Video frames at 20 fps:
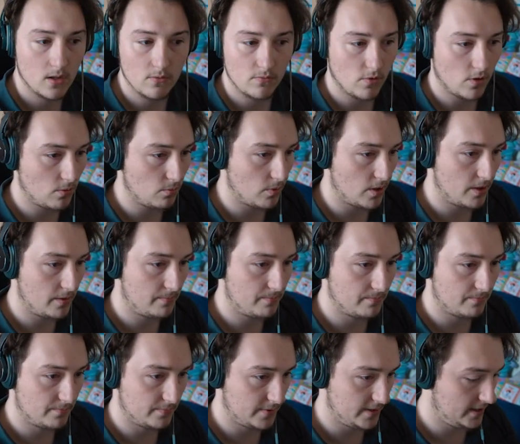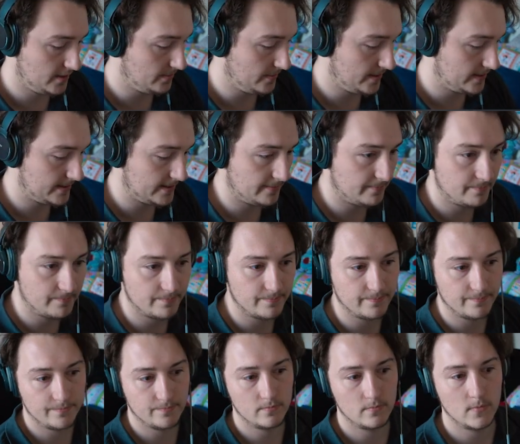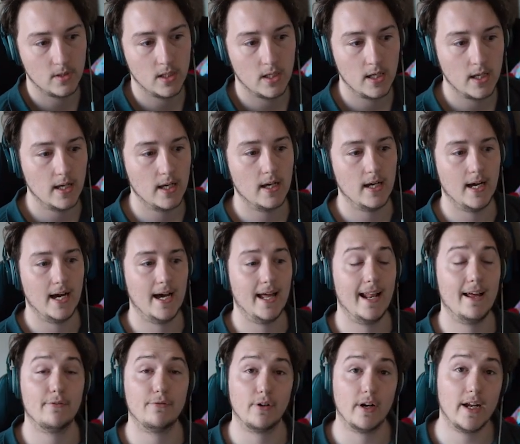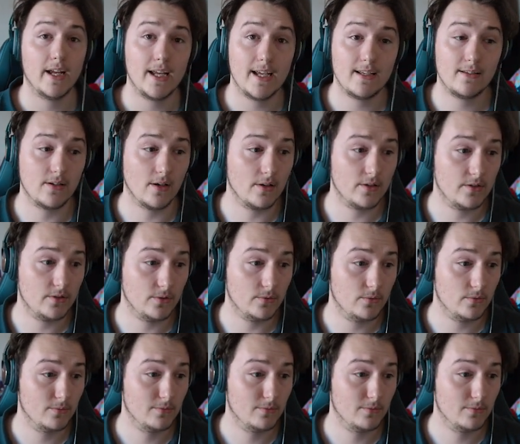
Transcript: Roll 1, d20. And Avray is going to...